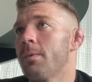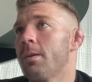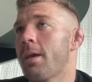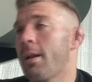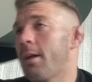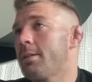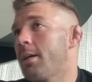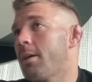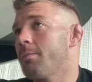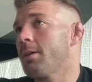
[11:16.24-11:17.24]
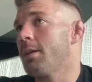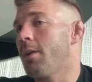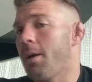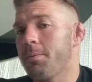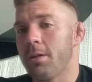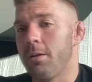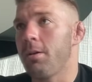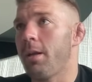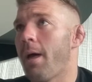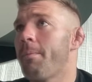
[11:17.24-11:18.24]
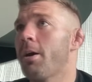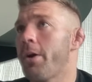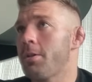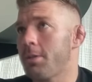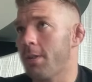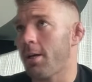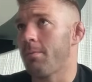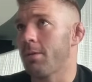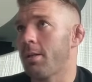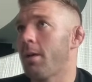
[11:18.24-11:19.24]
Can I take Khamzat down? Absolutely. Am I going to take Khamzat